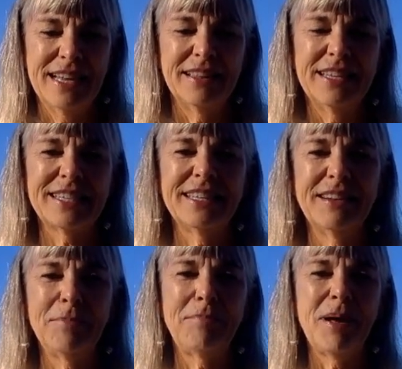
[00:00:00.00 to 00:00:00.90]
this
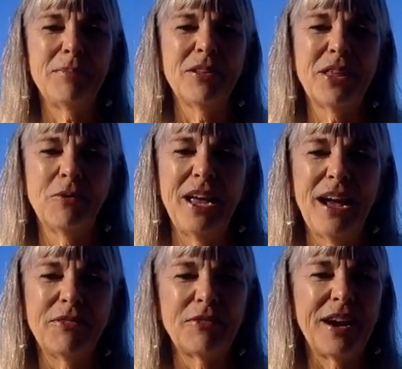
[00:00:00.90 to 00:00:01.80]
little bubble that we
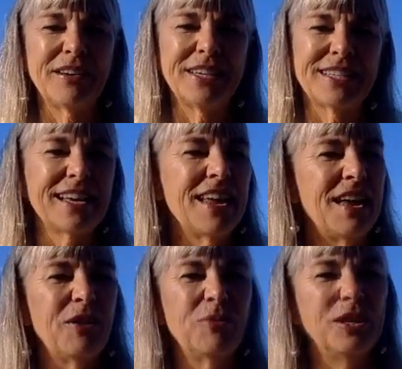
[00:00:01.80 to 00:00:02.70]
have around us,
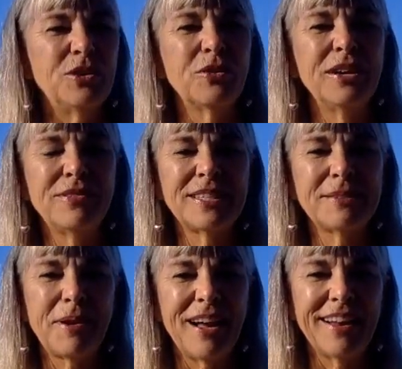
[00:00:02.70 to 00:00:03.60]
and we don't even
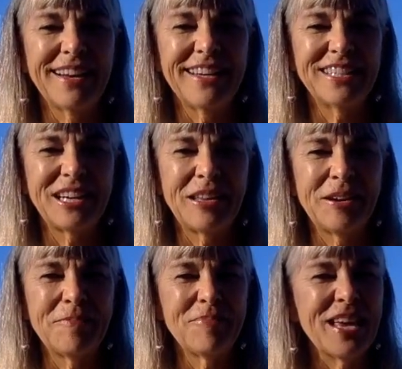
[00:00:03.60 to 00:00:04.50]
smile at each other.